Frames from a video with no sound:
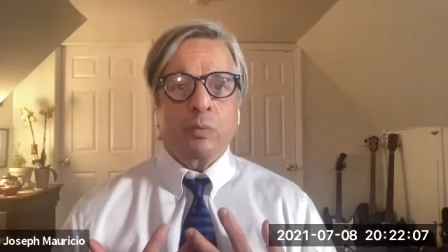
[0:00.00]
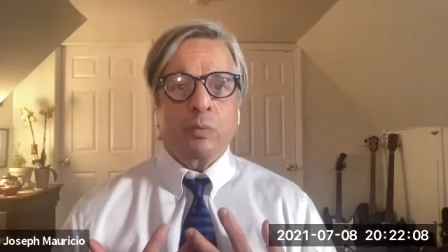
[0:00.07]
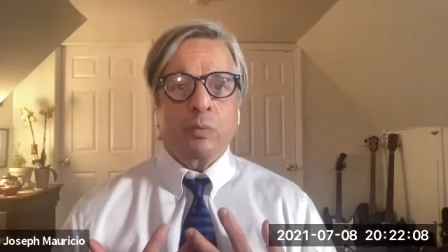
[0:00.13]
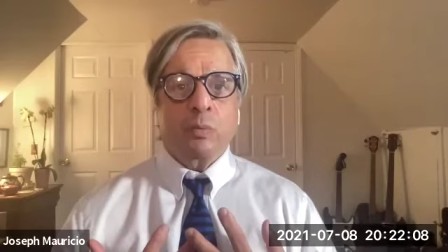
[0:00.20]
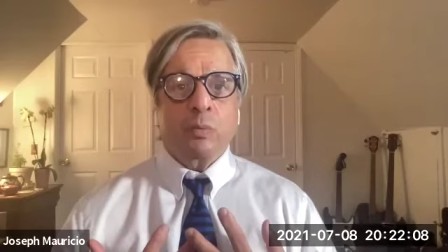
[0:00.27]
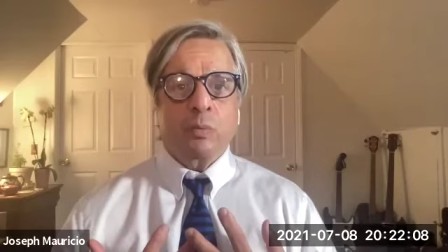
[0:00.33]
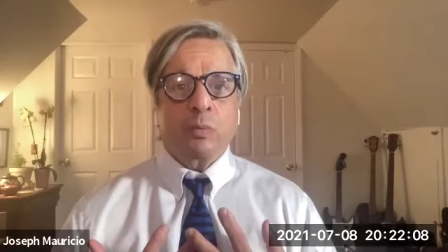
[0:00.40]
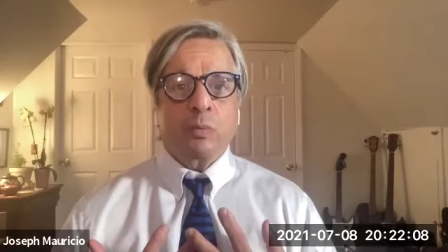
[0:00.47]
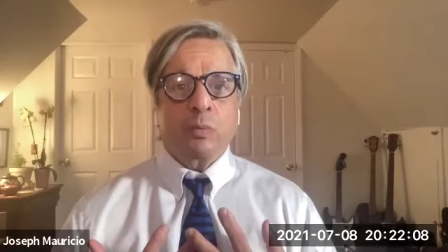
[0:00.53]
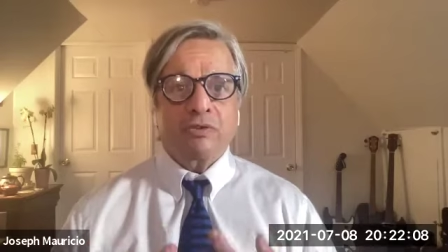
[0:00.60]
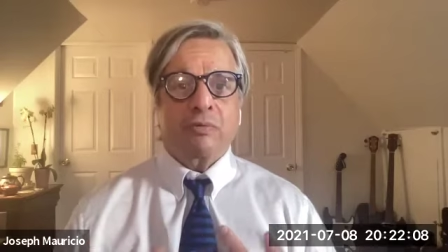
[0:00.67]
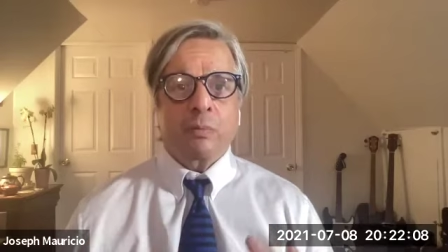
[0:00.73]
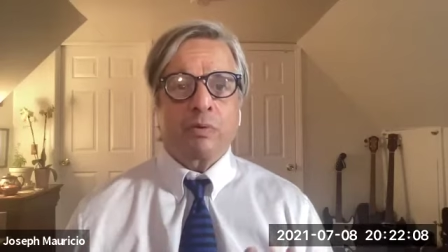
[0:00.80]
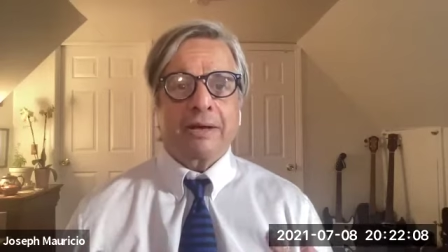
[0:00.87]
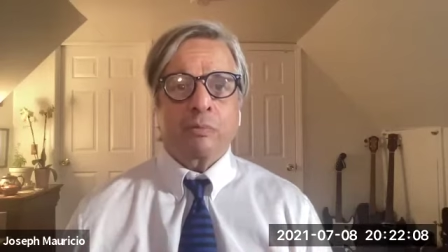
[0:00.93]
when we're
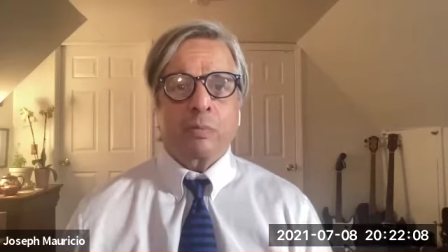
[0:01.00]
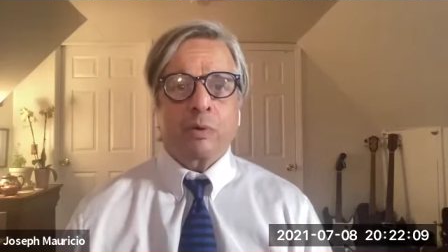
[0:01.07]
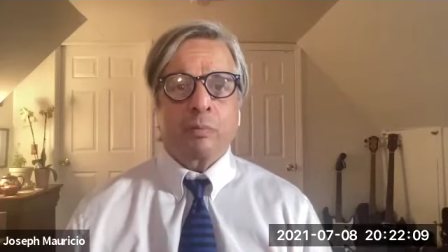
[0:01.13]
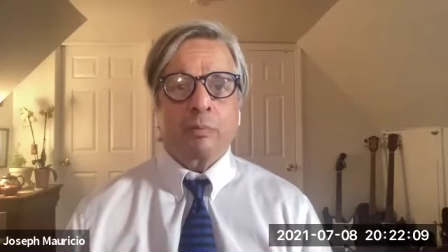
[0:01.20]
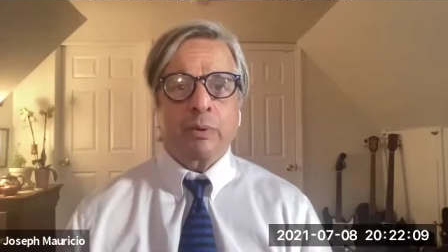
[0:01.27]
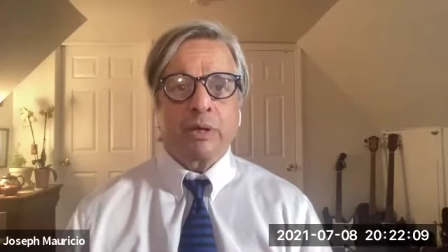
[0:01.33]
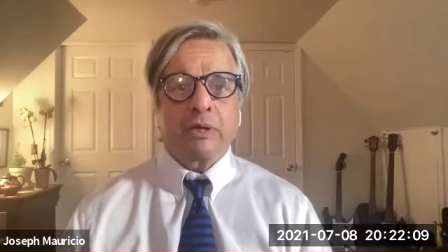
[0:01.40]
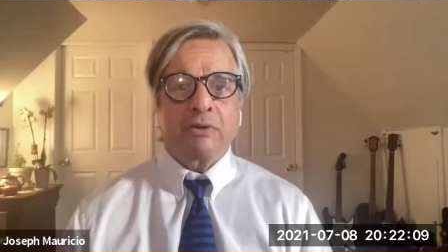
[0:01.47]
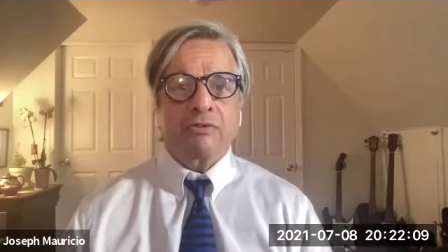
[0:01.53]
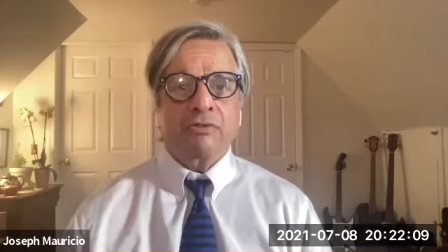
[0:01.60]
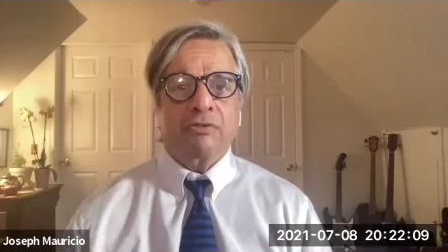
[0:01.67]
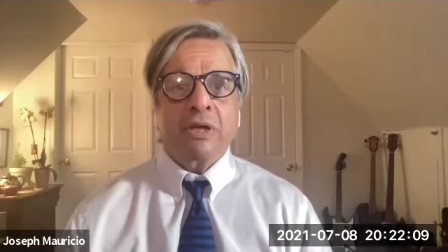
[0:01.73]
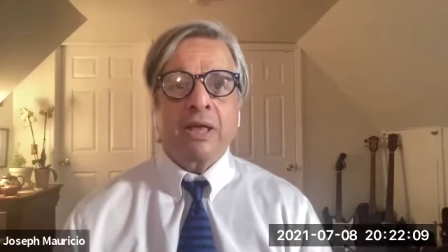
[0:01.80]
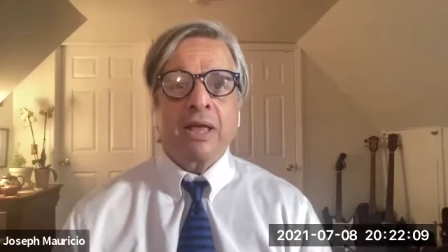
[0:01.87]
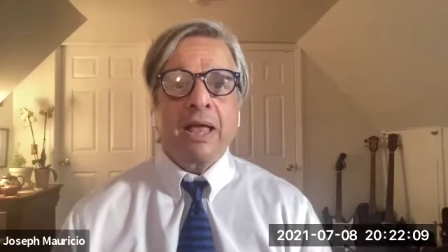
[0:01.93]
relaxed and we're
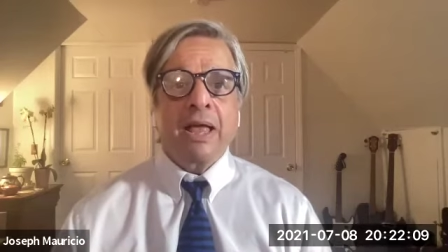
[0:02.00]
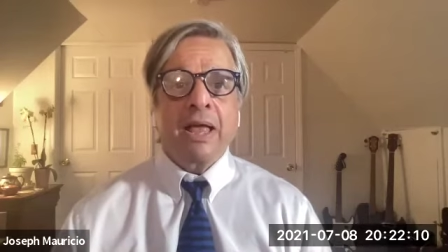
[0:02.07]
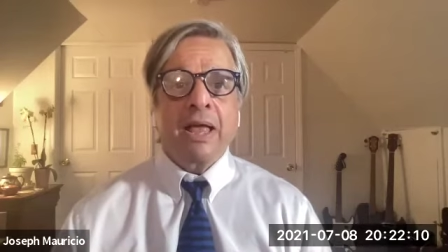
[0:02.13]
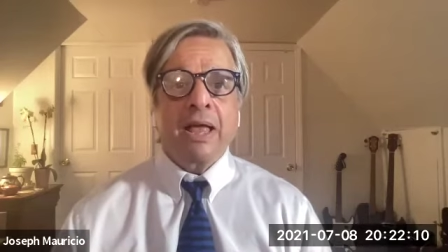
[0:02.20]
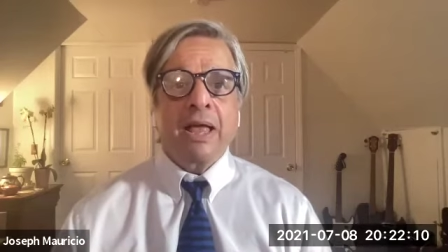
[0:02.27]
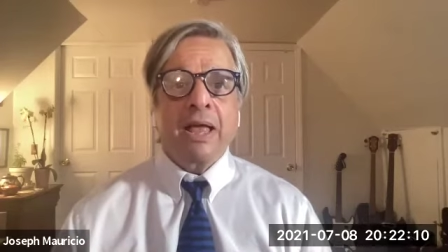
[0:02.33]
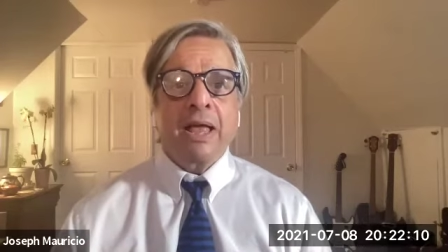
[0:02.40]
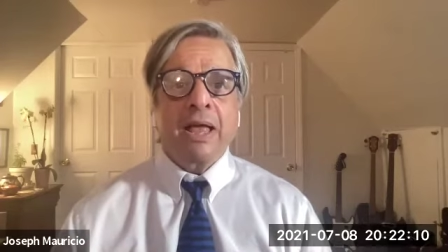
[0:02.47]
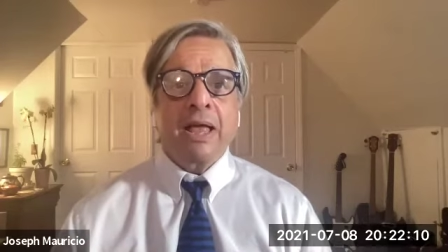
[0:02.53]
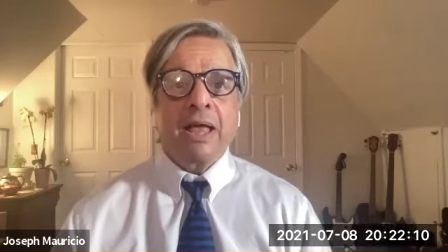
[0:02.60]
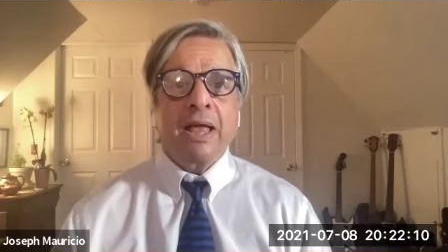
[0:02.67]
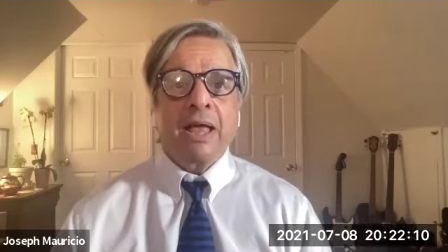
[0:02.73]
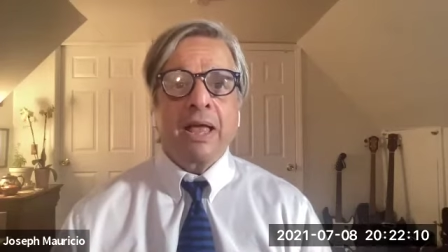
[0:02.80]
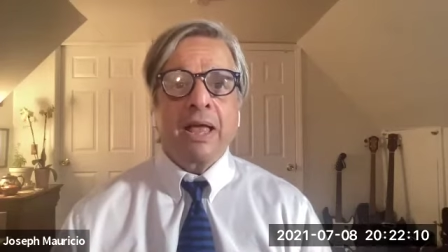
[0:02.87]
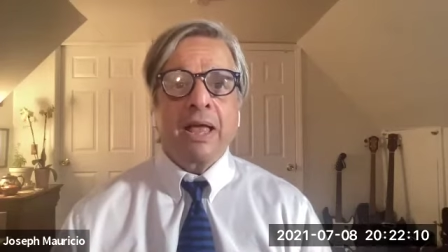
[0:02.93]
peace, and we
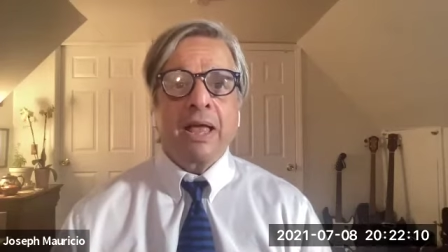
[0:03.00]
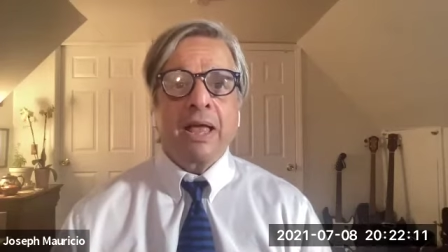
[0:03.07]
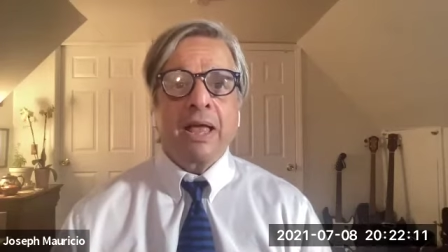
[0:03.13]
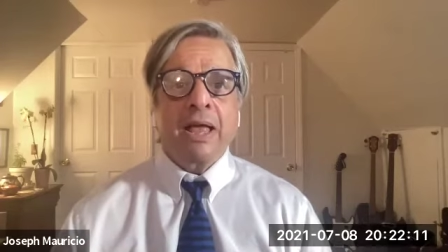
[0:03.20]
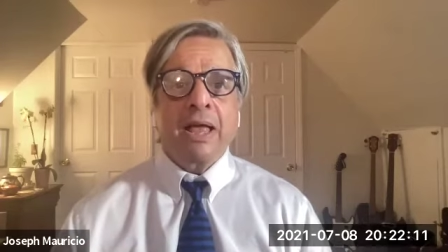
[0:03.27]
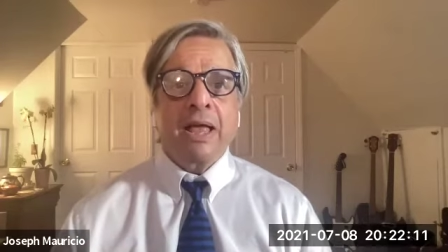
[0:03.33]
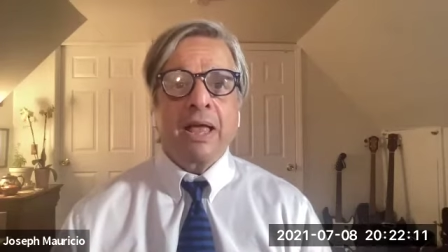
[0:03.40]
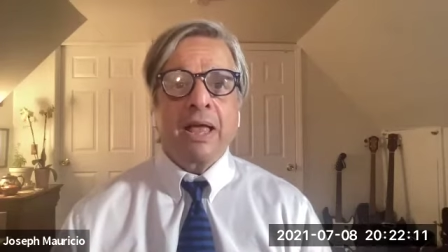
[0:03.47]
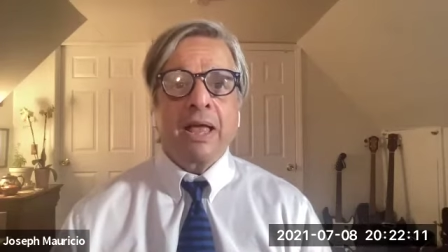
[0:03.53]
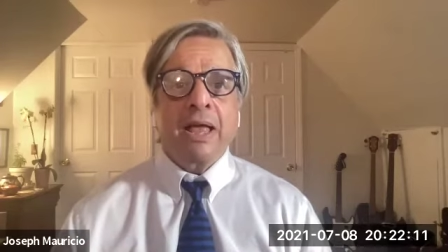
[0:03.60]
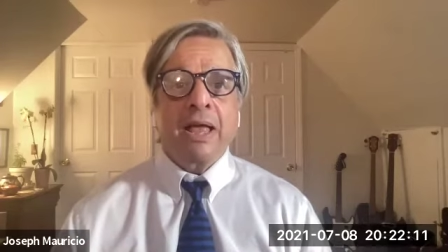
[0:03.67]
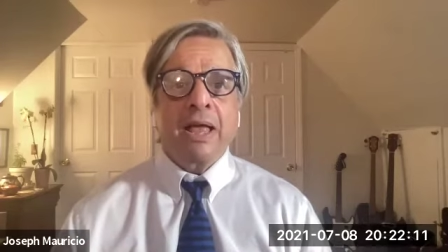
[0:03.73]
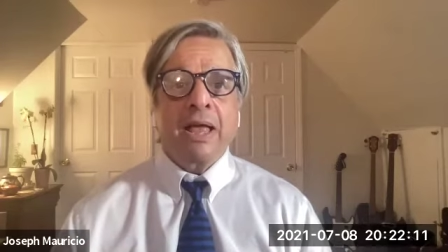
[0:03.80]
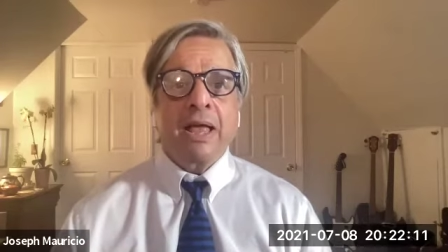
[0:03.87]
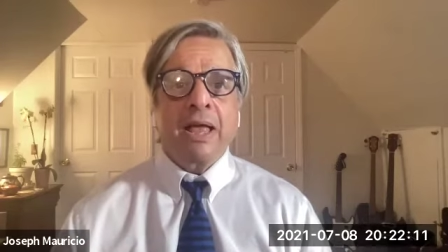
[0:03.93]
just
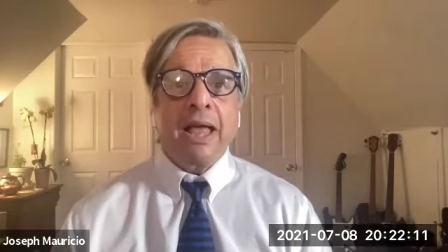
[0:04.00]
listen.